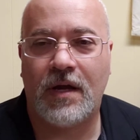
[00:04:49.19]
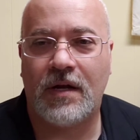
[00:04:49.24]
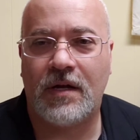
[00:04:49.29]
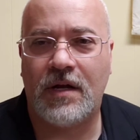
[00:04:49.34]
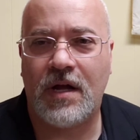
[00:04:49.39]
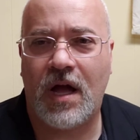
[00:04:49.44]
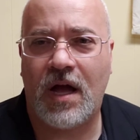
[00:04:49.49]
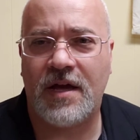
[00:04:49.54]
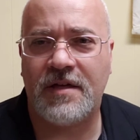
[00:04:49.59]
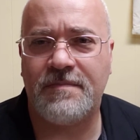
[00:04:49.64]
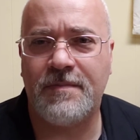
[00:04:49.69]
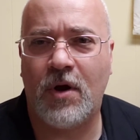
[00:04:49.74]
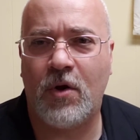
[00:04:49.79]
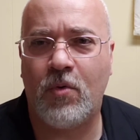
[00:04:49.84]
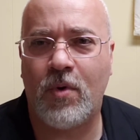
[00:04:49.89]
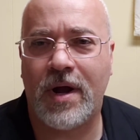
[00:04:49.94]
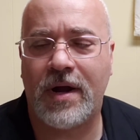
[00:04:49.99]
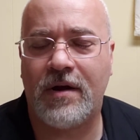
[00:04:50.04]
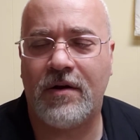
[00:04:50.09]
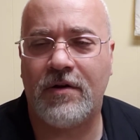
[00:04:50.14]
Cosmo
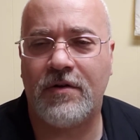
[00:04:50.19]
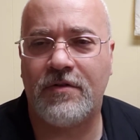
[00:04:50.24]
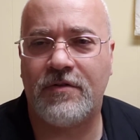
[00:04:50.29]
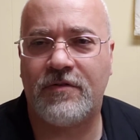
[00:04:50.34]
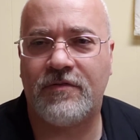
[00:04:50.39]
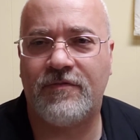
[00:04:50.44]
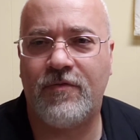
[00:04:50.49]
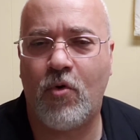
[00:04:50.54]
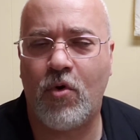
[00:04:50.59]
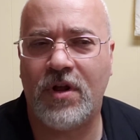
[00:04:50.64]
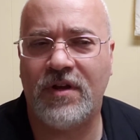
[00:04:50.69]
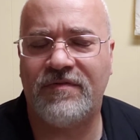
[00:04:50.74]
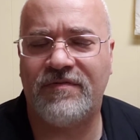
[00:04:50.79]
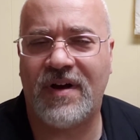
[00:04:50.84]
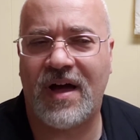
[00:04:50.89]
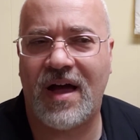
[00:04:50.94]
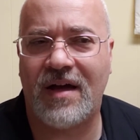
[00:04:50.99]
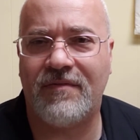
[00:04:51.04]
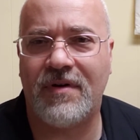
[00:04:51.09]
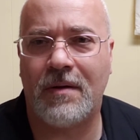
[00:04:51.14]
Records
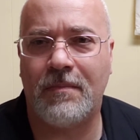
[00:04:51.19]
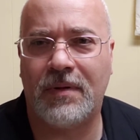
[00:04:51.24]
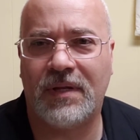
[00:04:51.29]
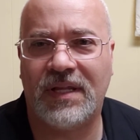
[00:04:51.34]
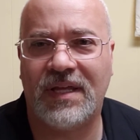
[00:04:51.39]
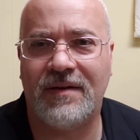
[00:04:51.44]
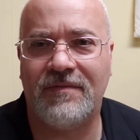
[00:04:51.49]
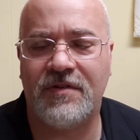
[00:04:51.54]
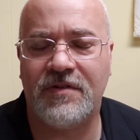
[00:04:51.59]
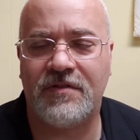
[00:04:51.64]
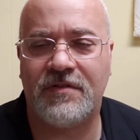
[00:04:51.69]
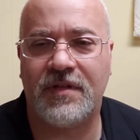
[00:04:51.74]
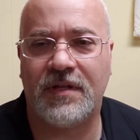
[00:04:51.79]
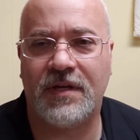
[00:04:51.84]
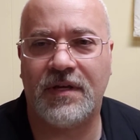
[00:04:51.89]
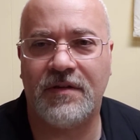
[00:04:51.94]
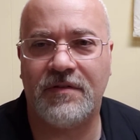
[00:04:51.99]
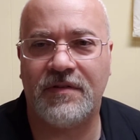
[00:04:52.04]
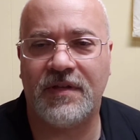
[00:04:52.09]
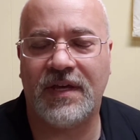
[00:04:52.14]
45, I believe is the
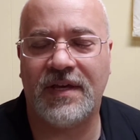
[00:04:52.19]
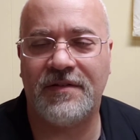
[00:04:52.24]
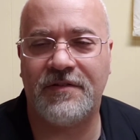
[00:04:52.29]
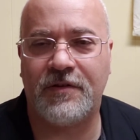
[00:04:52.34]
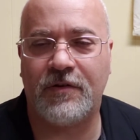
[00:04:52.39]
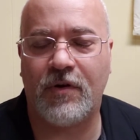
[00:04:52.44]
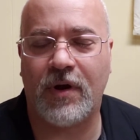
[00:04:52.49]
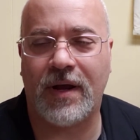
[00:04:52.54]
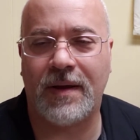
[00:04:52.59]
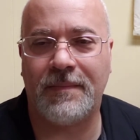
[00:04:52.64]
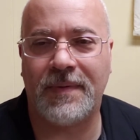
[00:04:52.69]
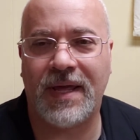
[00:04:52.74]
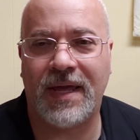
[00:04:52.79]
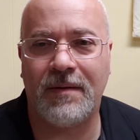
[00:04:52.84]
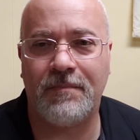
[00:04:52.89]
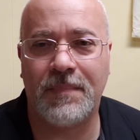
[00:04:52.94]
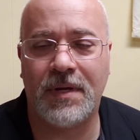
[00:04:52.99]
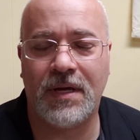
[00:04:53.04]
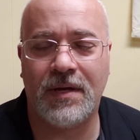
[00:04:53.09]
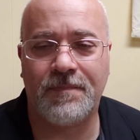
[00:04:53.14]
Instagram
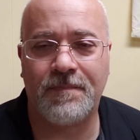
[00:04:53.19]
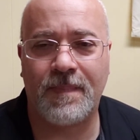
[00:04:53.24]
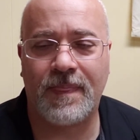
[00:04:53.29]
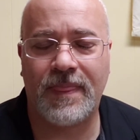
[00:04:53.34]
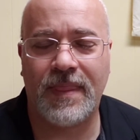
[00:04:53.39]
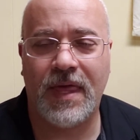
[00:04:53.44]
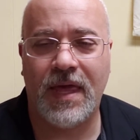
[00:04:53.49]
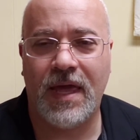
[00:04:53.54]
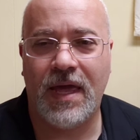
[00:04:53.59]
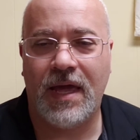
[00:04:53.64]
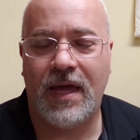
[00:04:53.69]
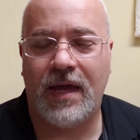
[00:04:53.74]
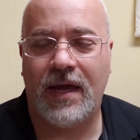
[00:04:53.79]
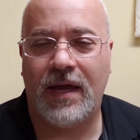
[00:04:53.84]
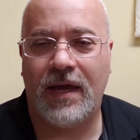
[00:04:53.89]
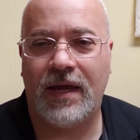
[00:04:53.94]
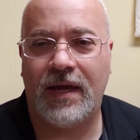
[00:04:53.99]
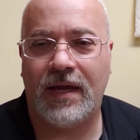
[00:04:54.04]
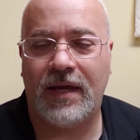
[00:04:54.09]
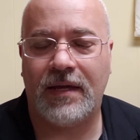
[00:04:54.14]
name,
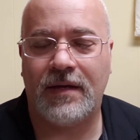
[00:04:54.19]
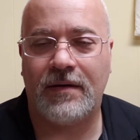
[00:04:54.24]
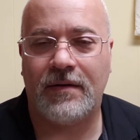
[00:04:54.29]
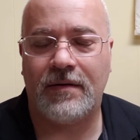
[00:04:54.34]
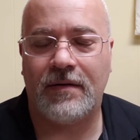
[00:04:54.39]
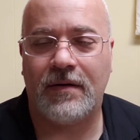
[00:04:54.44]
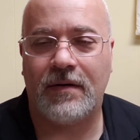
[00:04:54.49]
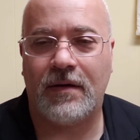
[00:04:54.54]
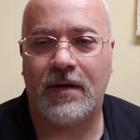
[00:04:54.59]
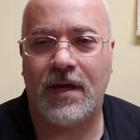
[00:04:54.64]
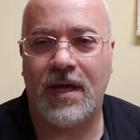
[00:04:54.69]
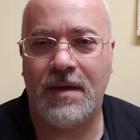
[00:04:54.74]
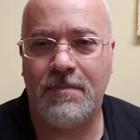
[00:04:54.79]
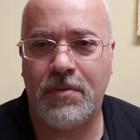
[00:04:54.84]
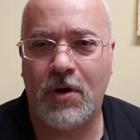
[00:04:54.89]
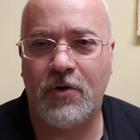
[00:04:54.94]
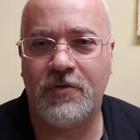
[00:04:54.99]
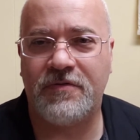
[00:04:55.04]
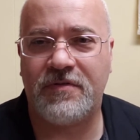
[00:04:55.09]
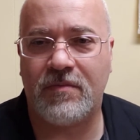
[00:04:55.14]
and he
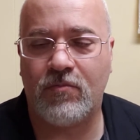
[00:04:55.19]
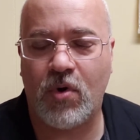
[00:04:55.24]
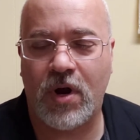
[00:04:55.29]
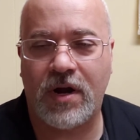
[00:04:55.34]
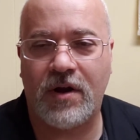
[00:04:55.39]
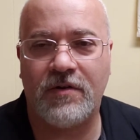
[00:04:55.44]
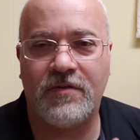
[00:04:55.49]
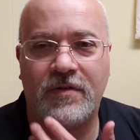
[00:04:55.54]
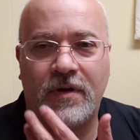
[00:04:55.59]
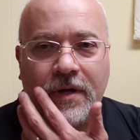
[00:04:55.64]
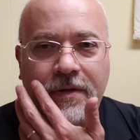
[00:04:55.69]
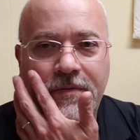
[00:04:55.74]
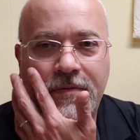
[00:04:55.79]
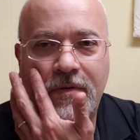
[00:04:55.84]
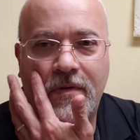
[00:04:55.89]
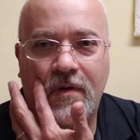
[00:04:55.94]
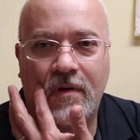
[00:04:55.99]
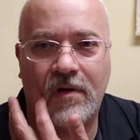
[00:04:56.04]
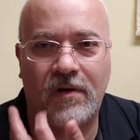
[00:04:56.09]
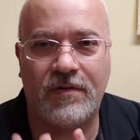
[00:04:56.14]
posts some records
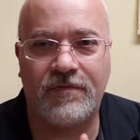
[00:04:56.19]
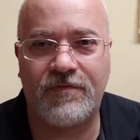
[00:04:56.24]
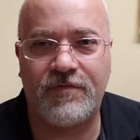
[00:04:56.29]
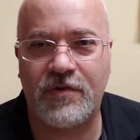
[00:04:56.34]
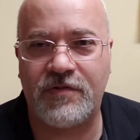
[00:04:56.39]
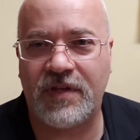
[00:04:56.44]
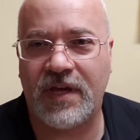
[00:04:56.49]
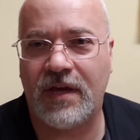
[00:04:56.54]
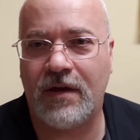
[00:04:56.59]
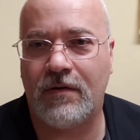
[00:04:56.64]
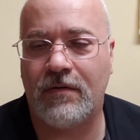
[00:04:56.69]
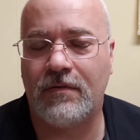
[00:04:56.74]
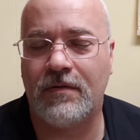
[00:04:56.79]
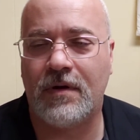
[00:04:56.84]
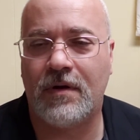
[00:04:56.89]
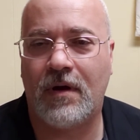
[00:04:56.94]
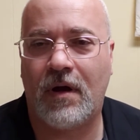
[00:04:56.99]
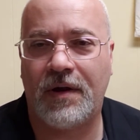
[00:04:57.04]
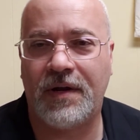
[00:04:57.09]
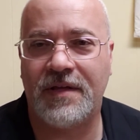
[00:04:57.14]
for sale
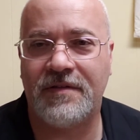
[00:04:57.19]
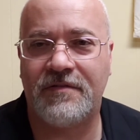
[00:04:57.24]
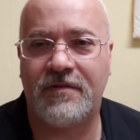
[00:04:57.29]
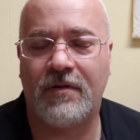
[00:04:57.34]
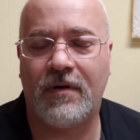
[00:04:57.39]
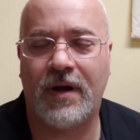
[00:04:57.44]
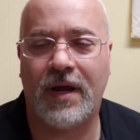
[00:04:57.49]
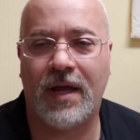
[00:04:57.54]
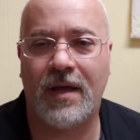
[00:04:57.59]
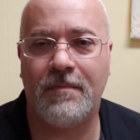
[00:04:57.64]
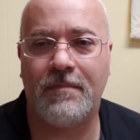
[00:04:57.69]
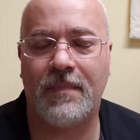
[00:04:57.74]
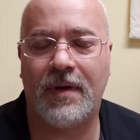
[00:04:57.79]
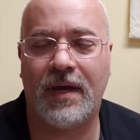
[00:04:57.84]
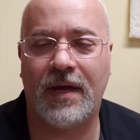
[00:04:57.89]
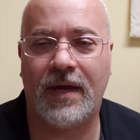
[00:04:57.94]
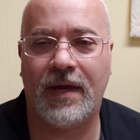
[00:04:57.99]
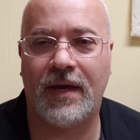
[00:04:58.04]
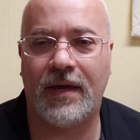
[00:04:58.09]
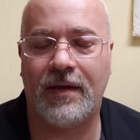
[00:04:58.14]
on Instagram,
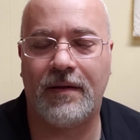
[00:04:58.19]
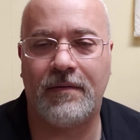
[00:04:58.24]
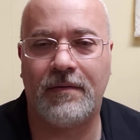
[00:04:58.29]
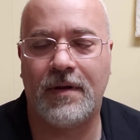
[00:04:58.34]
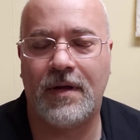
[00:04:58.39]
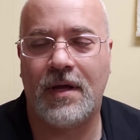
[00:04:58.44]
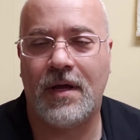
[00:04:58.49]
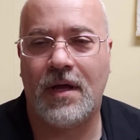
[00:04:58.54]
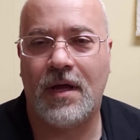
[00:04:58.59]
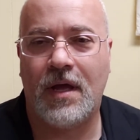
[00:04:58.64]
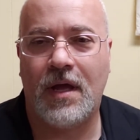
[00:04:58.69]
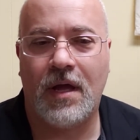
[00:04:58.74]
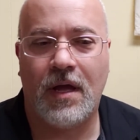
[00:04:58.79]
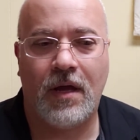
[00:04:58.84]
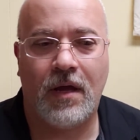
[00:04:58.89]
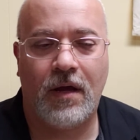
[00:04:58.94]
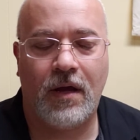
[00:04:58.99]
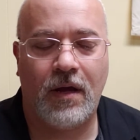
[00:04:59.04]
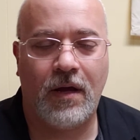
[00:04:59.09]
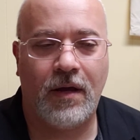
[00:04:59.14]
and
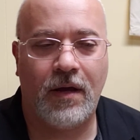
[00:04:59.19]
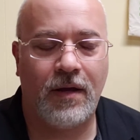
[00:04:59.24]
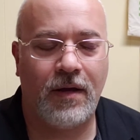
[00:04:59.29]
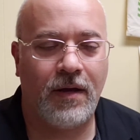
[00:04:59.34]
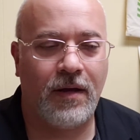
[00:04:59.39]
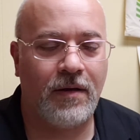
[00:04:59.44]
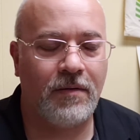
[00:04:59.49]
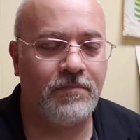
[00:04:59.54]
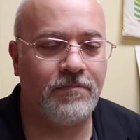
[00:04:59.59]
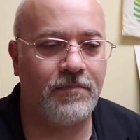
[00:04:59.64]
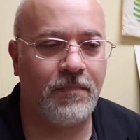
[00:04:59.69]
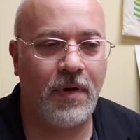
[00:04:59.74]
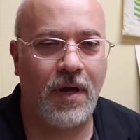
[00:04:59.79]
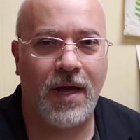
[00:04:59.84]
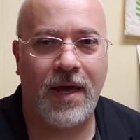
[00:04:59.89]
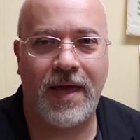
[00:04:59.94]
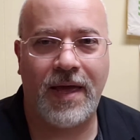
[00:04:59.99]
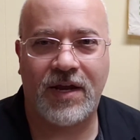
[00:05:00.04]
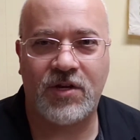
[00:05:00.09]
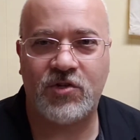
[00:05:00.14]

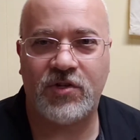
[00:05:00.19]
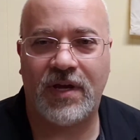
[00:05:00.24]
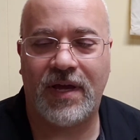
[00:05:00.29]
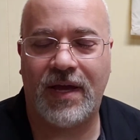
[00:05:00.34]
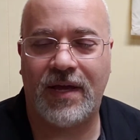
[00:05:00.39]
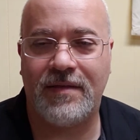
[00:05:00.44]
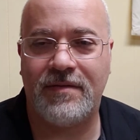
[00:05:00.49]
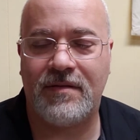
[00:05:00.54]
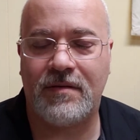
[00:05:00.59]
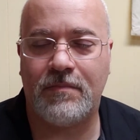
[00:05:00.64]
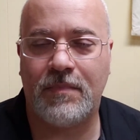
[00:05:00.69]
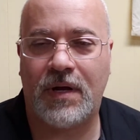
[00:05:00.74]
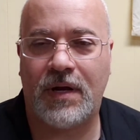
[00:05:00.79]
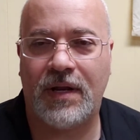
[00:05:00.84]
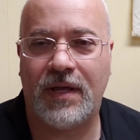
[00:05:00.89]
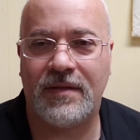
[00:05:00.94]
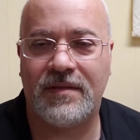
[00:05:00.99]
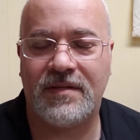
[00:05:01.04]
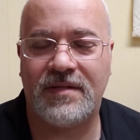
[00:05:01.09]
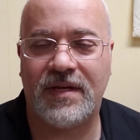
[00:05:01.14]
I actually had some
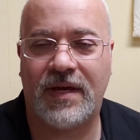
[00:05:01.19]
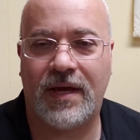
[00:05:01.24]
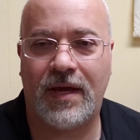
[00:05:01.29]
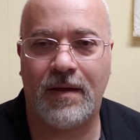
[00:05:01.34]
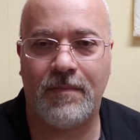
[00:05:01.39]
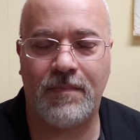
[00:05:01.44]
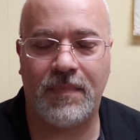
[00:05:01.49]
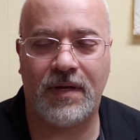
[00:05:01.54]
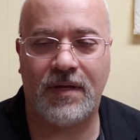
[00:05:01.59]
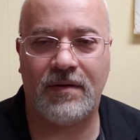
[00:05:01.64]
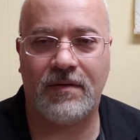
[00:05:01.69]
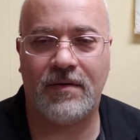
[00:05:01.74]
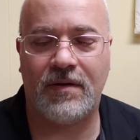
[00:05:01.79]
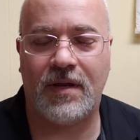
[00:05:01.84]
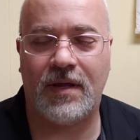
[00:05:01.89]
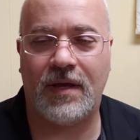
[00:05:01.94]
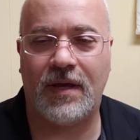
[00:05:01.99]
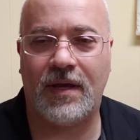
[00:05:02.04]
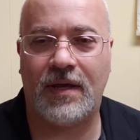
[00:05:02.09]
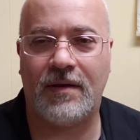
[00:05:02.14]
money at the time,
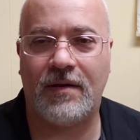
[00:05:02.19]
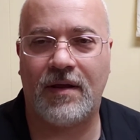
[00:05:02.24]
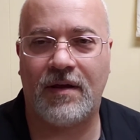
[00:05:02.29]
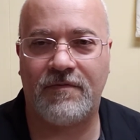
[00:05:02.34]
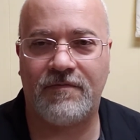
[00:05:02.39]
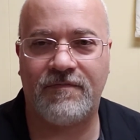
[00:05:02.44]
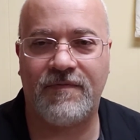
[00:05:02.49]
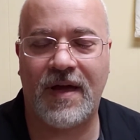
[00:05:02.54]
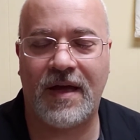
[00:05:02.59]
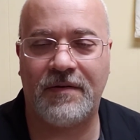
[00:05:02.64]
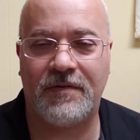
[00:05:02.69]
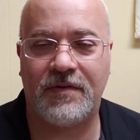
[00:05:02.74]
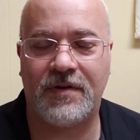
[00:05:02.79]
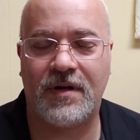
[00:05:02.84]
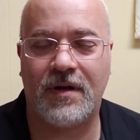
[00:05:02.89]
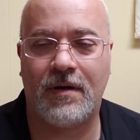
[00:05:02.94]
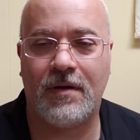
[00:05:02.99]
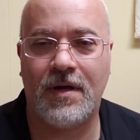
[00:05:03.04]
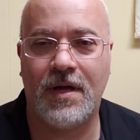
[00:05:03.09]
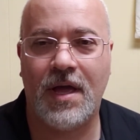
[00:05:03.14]
and I found
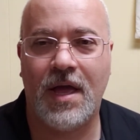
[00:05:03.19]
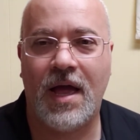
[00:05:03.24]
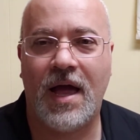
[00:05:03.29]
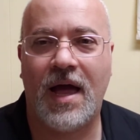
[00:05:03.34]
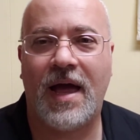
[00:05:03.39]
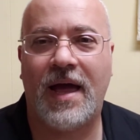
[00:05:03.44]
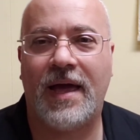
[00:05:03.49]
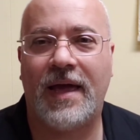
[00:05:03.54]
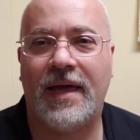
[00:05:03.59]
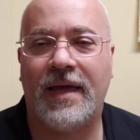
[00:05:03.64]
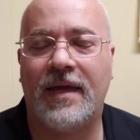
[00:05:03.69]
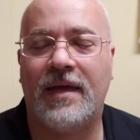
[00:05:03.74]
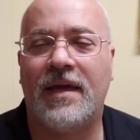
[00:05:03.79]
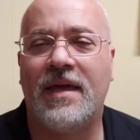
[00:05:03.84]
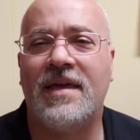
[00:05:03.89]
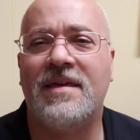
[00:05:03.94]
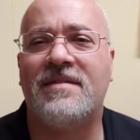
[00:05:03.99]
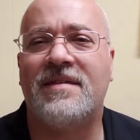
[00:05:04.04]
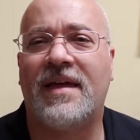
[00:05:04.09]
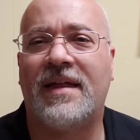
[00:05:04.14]

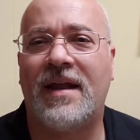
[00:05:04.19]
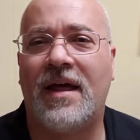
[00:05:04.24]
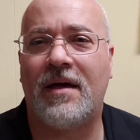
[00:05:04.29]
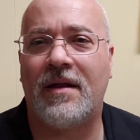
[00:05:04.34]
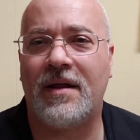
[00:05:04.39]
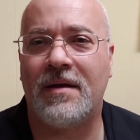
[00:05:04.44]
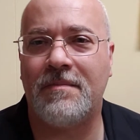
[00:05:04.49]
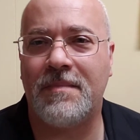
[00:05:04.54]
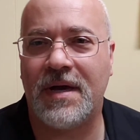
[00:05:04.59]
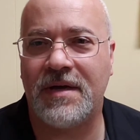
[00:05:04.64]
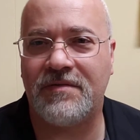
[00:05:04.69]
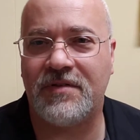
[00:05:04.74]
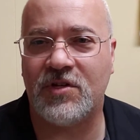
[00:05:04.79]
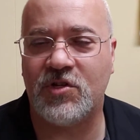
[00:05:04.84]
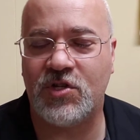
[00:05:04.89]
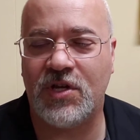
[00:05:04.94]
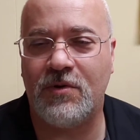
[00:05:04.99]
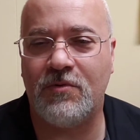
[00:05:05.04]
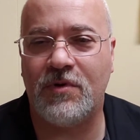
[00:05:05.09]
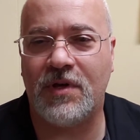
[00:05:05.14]
he sent a
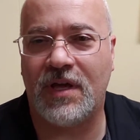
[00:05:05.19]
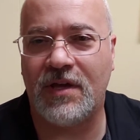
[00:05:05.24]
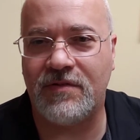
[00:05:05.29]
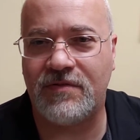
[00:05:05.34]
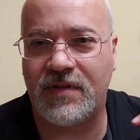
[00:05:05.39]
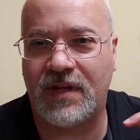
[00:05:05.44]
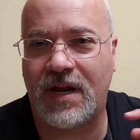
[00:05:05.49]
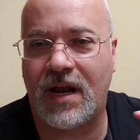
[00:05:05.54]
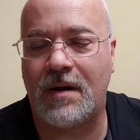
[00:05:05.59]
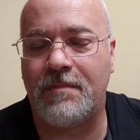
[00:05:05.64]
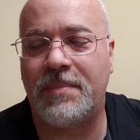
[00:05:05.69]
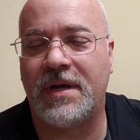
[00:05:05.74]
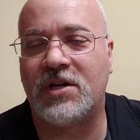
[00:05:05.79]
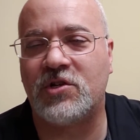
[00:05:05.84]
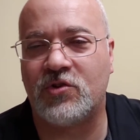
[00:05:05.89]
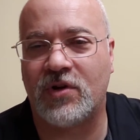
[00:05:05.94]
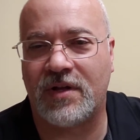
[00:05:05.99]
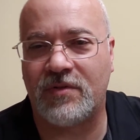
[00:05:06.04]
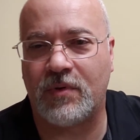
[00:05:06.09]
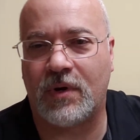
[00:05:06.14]
message. He sent out a
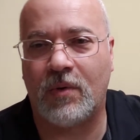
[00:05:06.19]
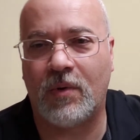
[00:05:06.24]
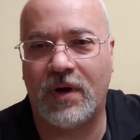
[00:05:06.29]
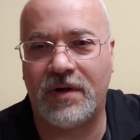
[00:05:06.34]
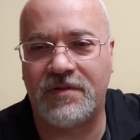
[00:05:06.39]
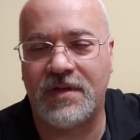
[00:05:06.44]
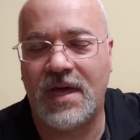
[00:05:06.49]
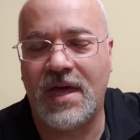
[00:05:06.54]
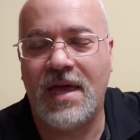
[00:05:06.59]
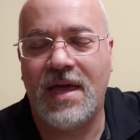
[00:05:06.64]
picture. That's what it was.